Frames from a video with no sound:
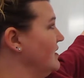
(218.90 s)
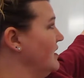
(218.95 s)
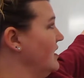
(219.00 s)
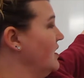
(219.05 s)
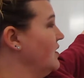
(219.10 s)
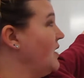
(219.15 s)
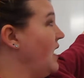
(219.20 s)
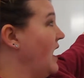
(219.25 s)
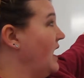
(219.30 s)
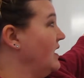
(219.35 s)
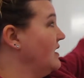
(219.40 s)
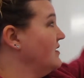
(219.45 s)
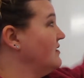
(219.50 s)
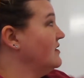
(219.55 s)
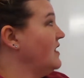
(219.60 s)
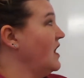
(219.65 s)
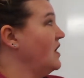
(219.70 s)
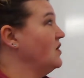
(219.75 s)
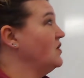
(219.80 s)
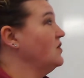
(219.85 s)
Okay,
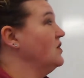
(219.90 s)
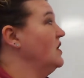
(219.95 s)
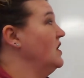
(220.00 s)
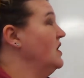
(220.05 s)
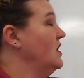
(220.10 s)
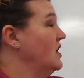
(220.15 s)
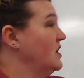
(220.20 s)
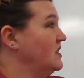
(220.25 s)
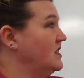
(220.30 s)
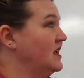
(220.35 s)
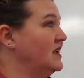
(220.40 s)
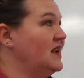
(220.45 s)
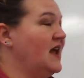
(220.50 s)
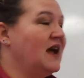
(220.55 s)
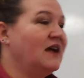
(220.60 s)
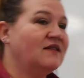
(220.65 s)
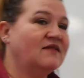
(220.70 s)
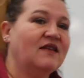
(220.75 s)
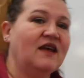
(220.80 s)
so the next